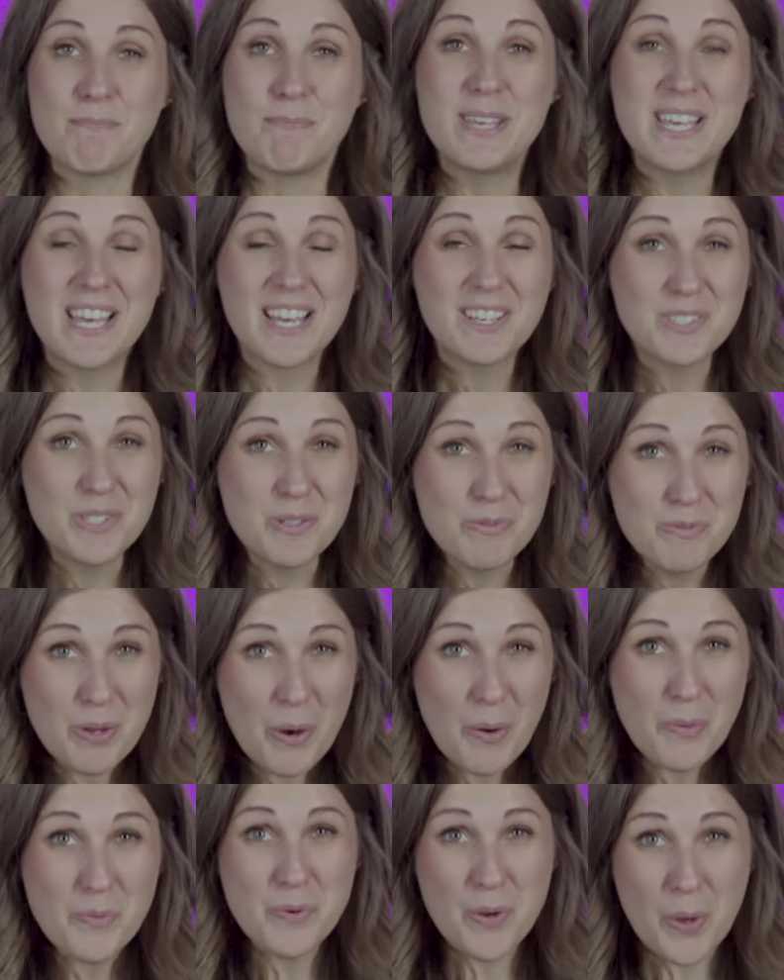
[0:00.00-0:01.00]
because you
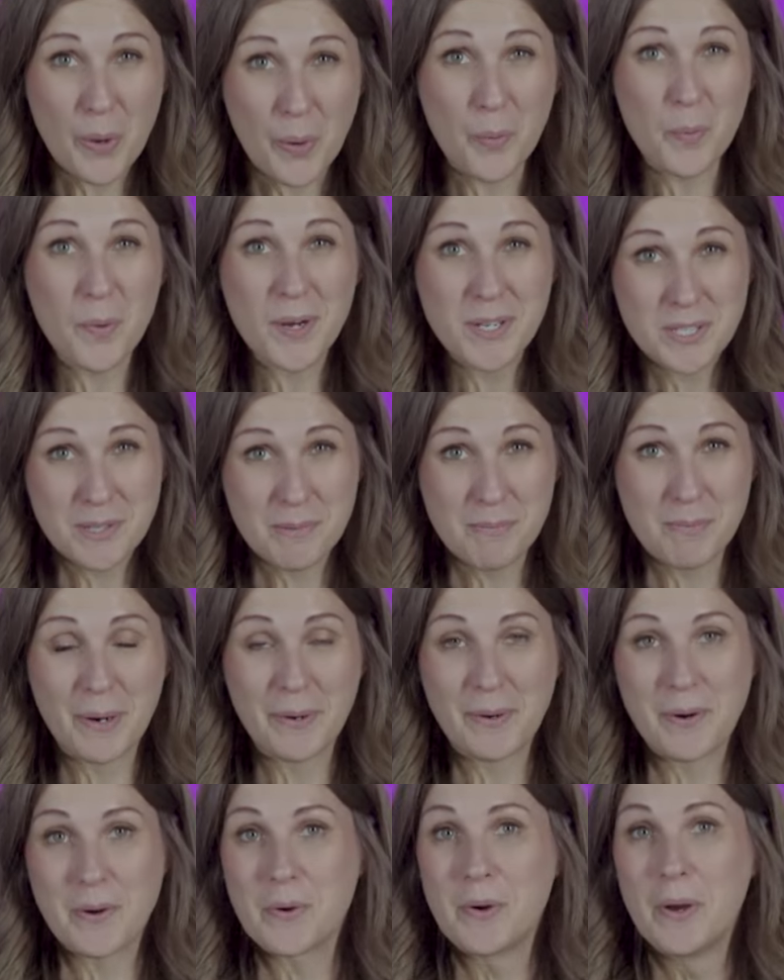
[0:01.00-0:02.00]
don't know what
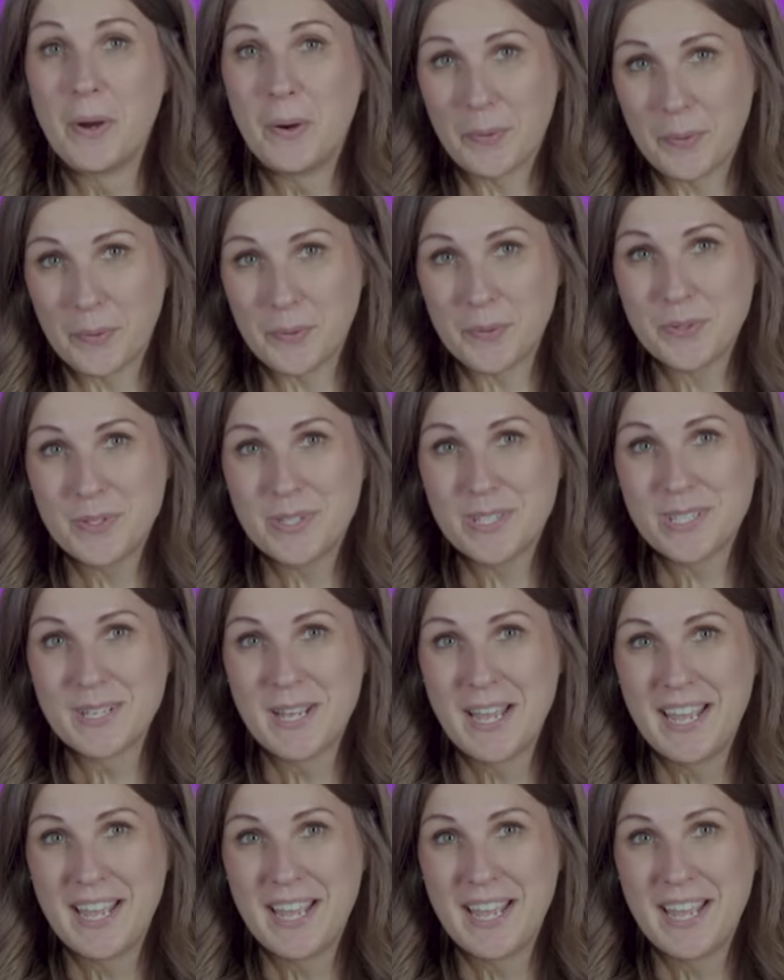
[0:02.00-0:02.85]
tomorrow holds.